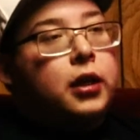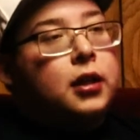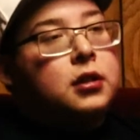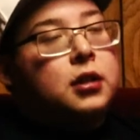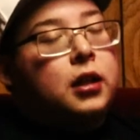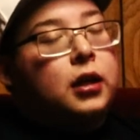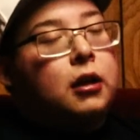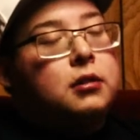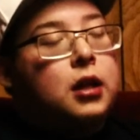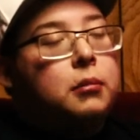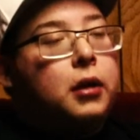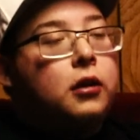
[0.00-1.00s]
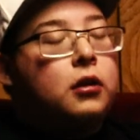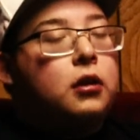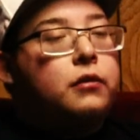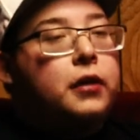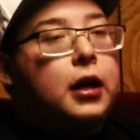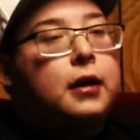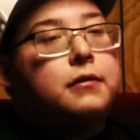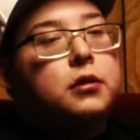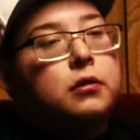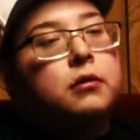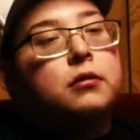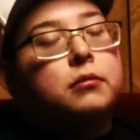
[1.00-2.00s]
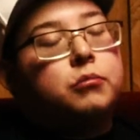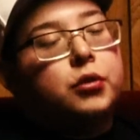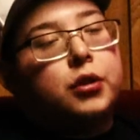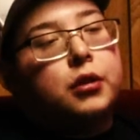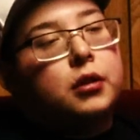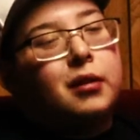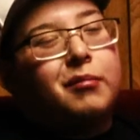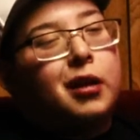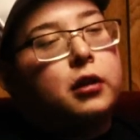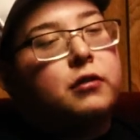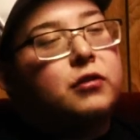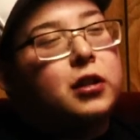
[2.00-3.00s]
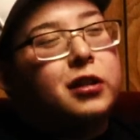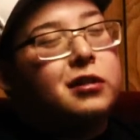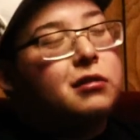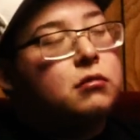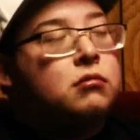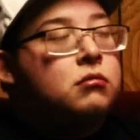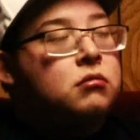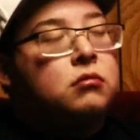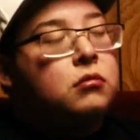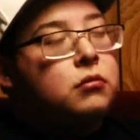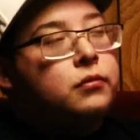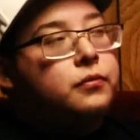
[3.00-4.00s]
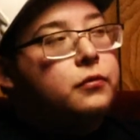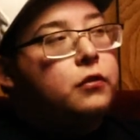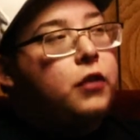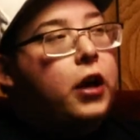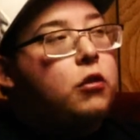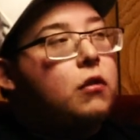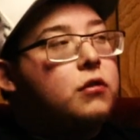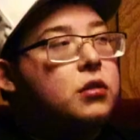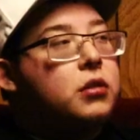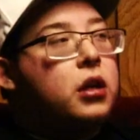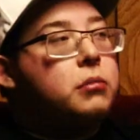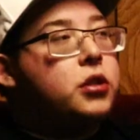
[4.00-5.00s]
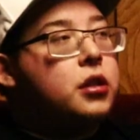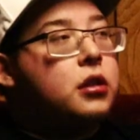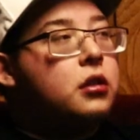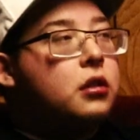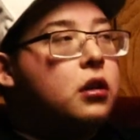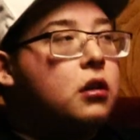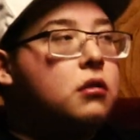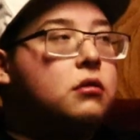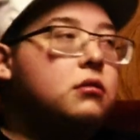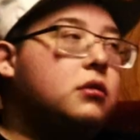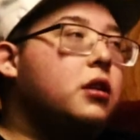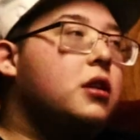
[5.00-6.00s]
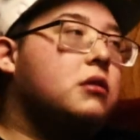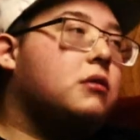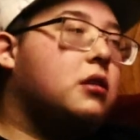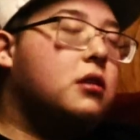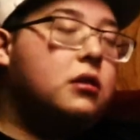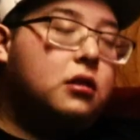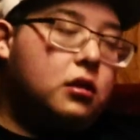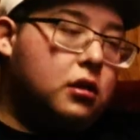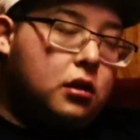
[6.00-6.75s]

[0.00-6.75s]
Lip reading: Like I said, like I'll stand my ground if I have to, but I'm not gonna fucking fight you over some dumb shit. You know, it is what it is.